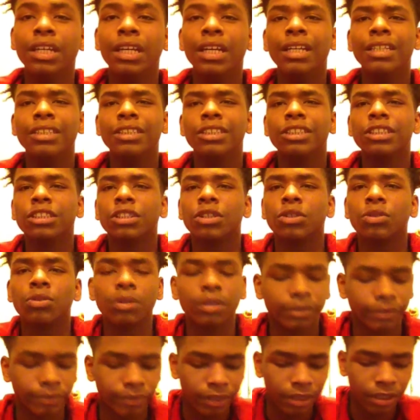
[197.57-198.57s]
Just a quick
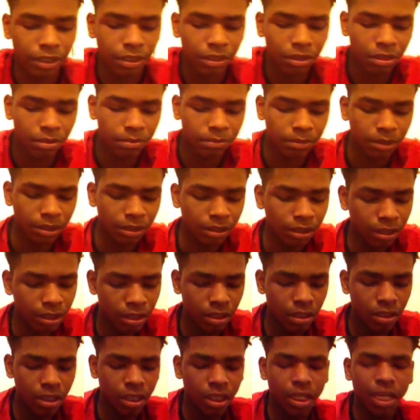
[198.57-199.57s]
video. I mean,
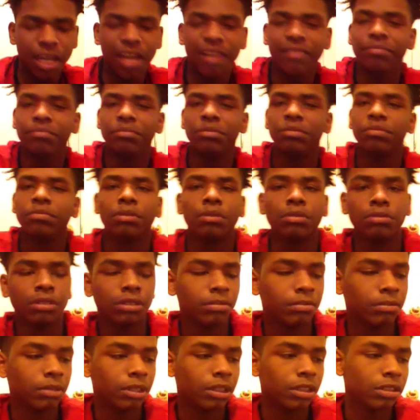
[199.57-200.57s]
haven't been posting
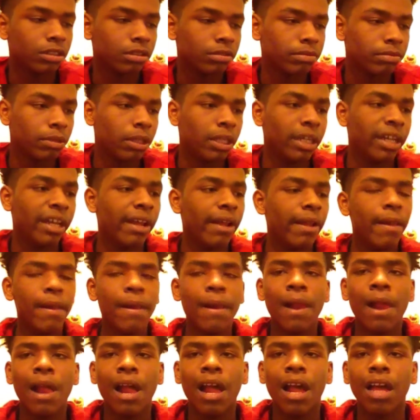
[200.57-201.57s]
much, but
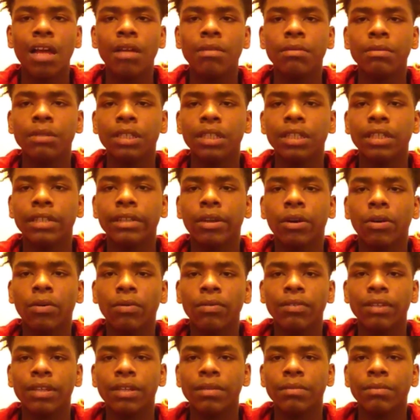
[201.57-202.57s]
I mean,
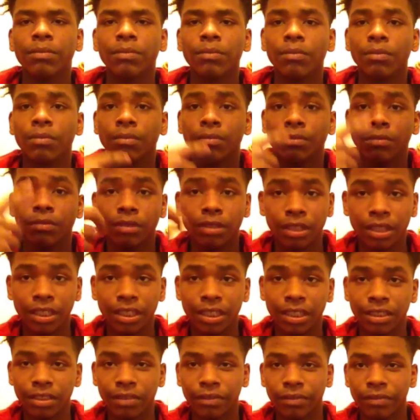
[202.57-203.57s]
hopefully the
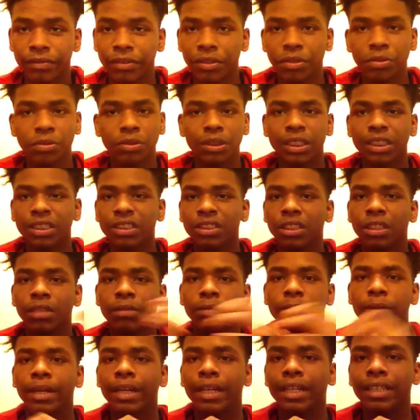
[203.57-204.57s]
views get up,
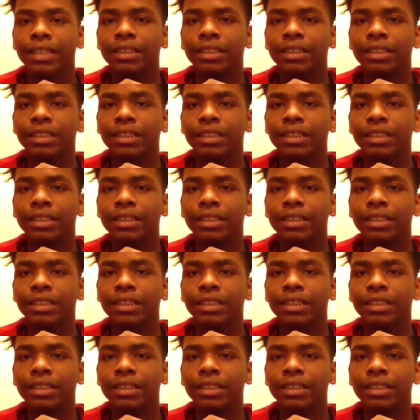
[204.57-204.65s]
guys,